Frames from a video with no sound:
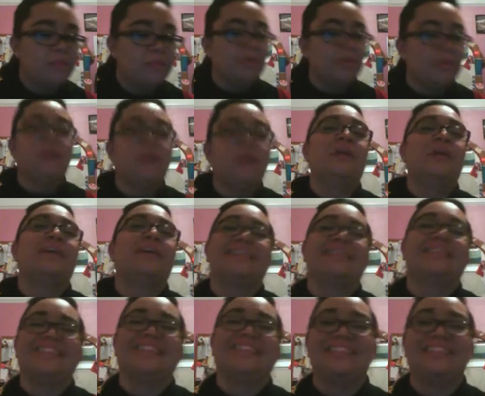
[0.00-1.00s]
I.
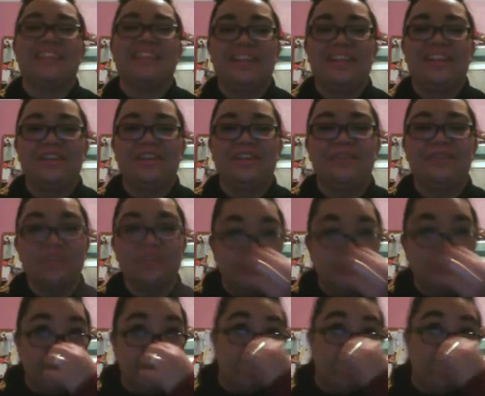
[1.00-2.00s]
Sorry, over,
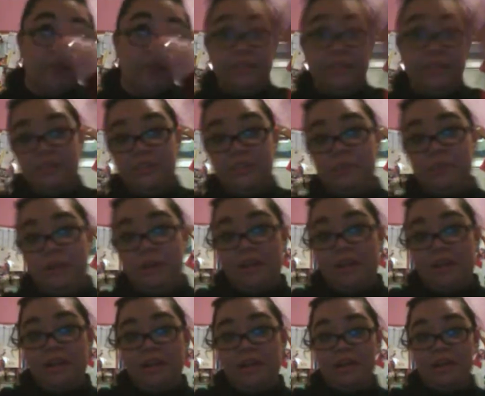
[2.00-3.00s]
over
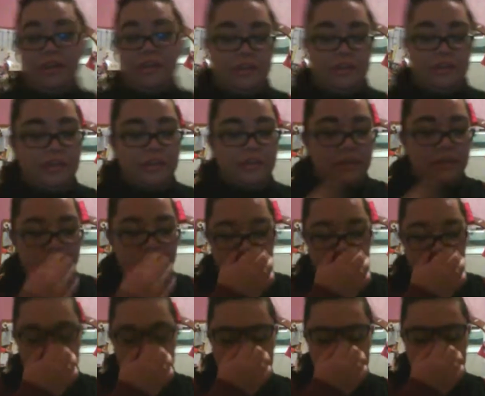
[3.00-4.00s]
dramatic.
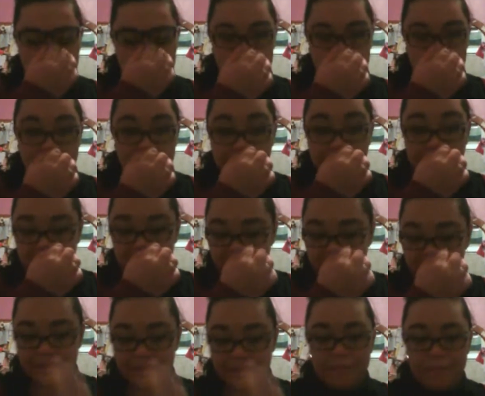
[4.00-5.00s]
Um, it
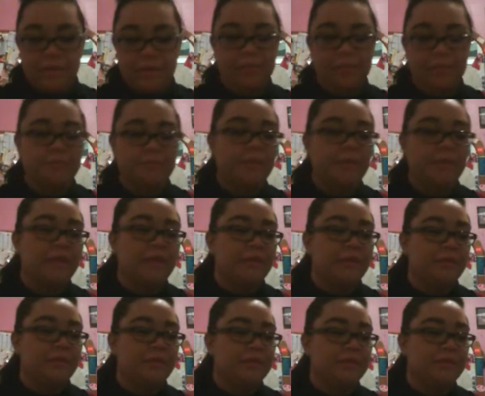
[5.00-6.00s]
wasn't that bad. It
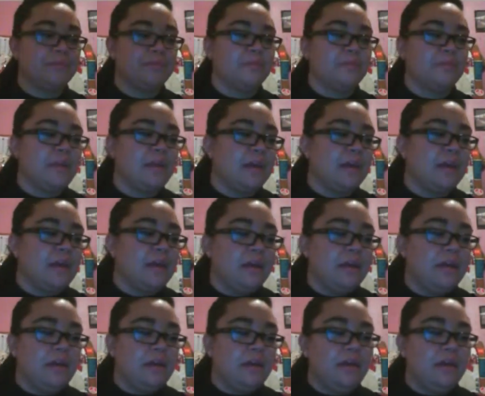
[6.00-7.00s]
really wasn't.
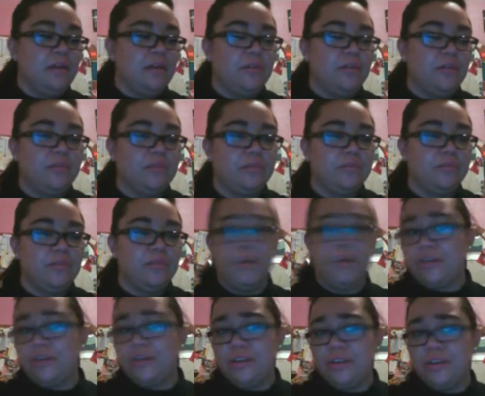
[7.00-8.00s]
Um,
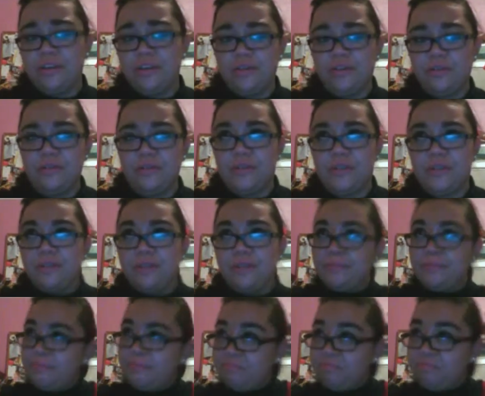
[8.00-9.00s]
although I did go overtime.
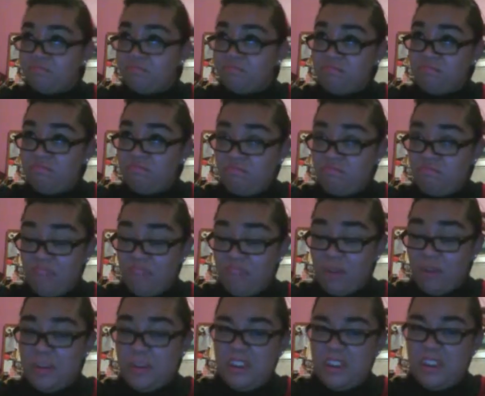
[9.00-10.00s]
I
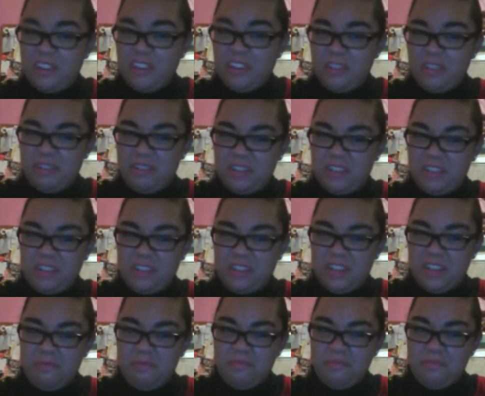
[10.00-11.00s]
hope I didn't go too much
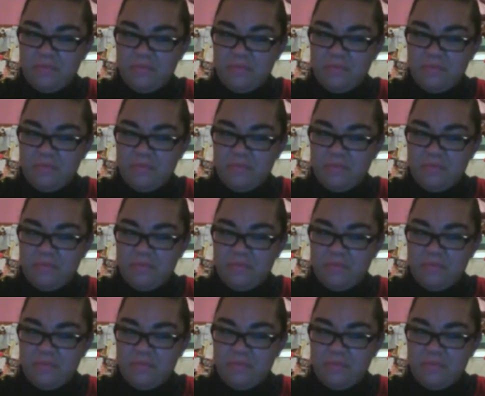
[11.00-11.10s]
overtime,